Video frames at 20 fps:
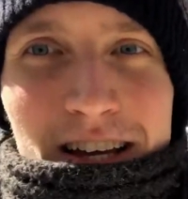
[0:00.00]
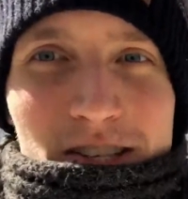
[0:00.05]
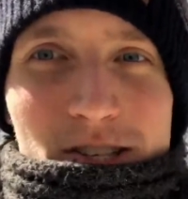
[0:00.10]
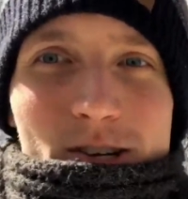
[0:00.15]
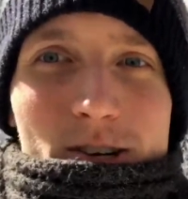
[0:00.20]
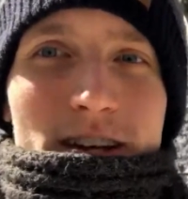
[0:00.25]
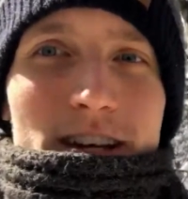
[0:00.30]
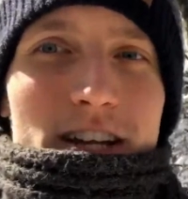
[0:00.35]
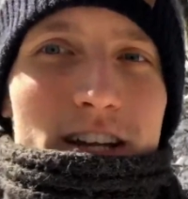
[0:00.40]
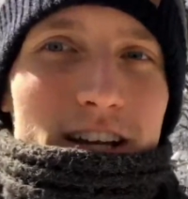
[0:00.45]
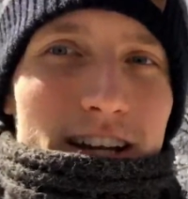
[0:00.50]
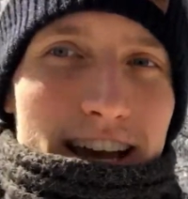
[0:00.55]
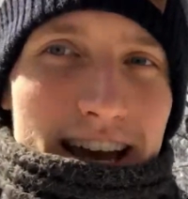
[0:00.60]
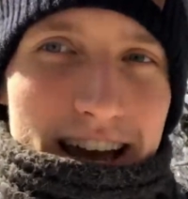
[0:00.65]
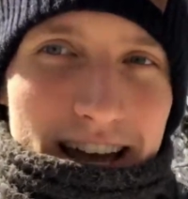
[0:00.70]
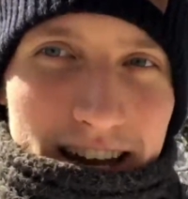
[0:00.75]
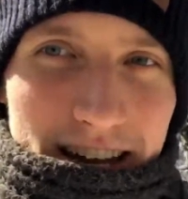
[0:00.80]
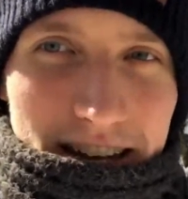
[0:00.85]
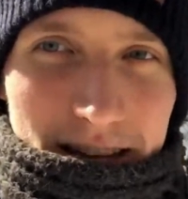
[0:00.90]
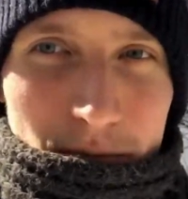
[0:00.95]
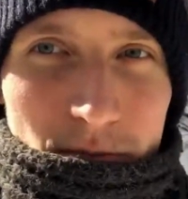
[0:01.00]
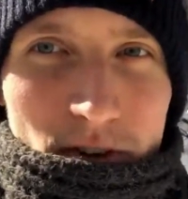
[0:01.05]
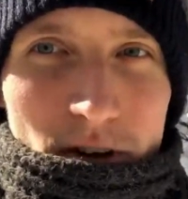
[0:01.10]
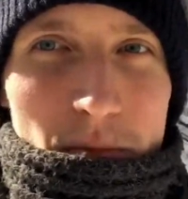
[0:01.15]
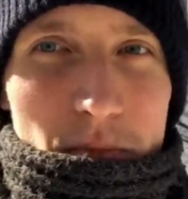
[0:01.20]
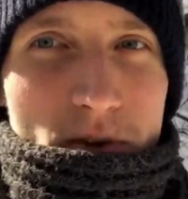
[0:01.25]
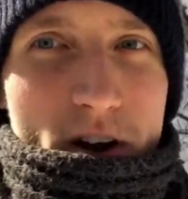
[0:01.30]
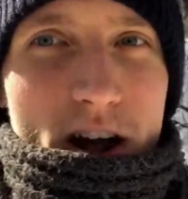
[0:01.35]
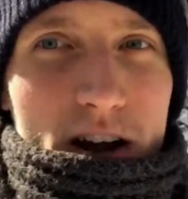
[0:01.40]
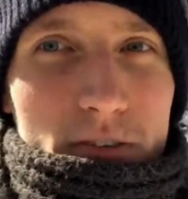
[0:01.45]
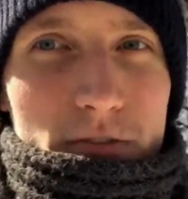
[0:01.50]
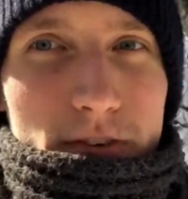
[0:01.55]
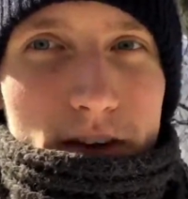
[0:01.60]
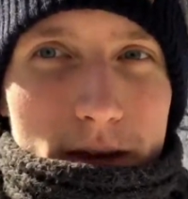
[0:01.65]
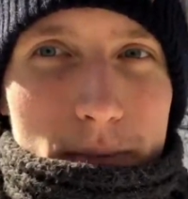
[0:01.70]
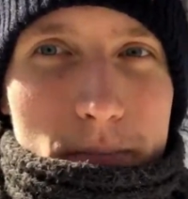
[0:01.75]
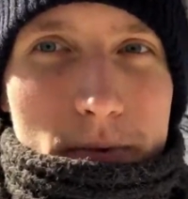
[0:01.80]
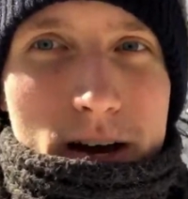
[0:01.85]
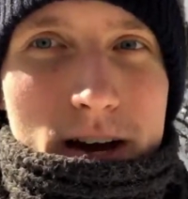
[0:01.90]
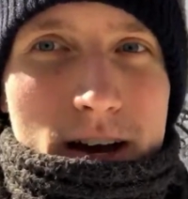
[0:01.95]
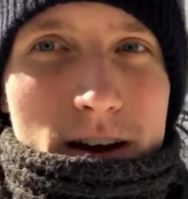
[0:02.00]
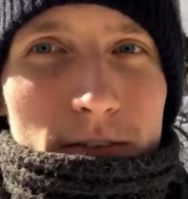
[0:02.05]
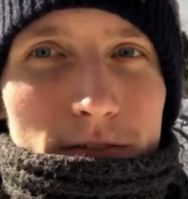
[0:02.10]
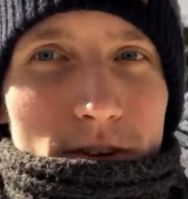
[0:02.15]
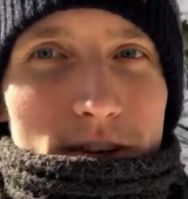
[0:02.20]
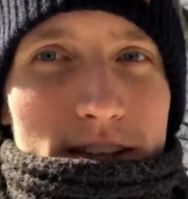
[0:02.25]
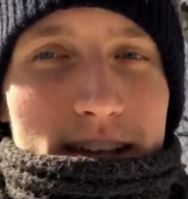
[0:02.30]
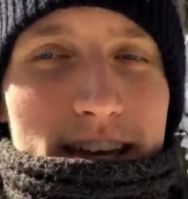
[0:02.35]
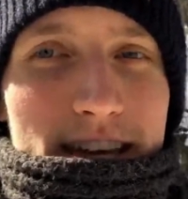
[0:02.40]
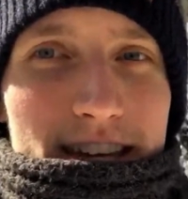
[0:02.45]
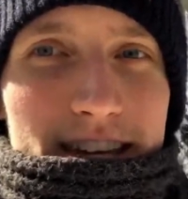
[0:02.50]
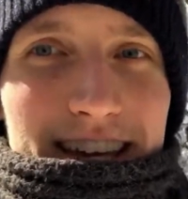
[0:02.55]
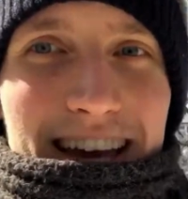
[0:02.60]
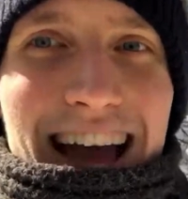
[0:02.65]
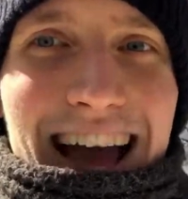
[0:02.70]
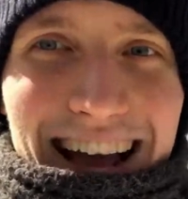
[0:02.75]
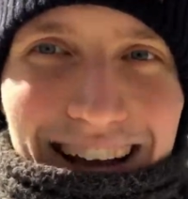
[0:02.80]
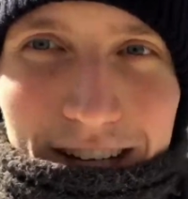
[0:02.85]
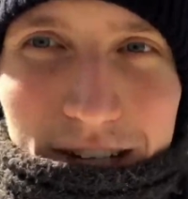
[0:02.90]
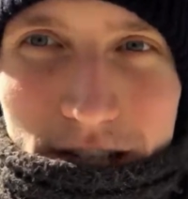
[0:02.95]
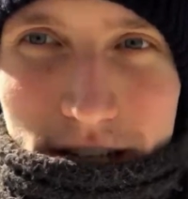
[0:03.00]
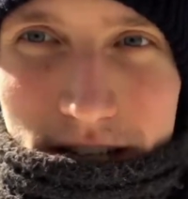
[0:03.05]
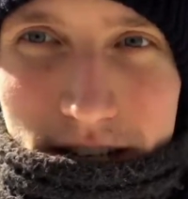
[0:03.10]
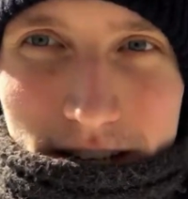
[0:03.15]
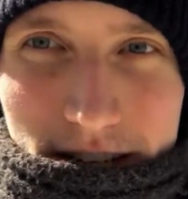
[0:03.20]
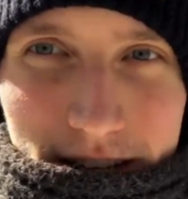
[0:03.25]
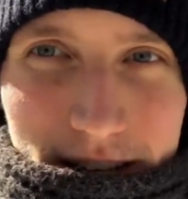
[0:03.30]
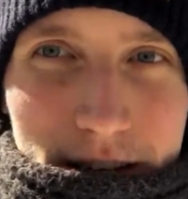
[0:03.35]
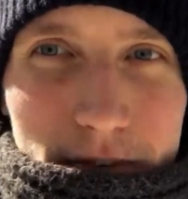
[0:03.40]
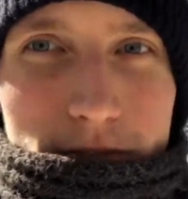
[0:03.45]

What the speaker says: He's doing it again, and I'm really proud of him for taking action.